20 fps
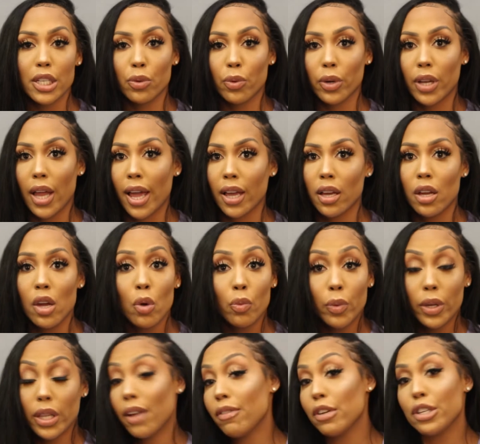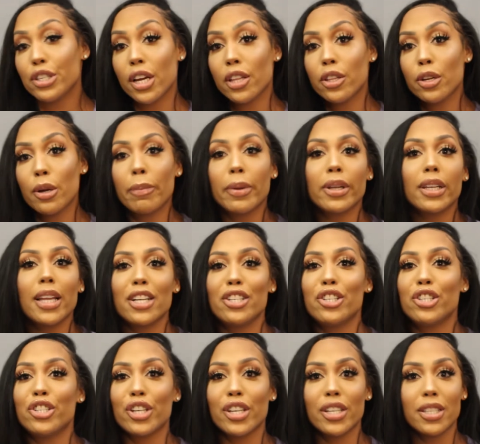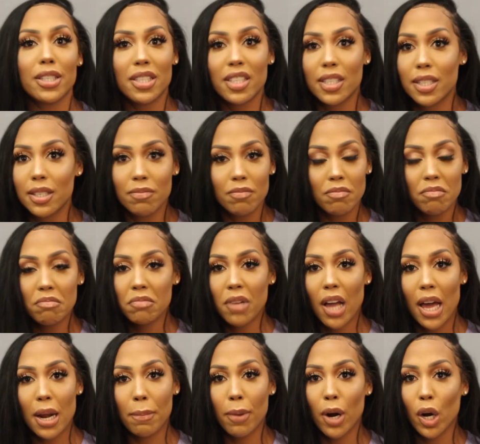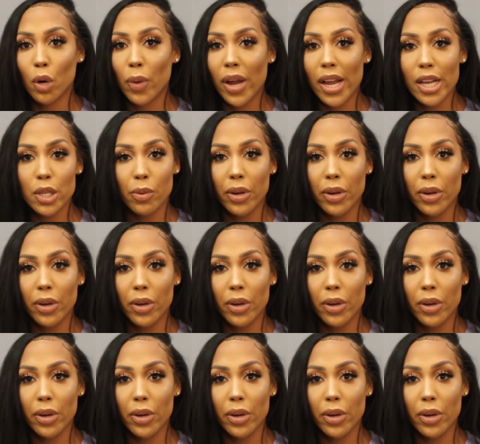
So we're like, we love each other, but let's just kind of part ways.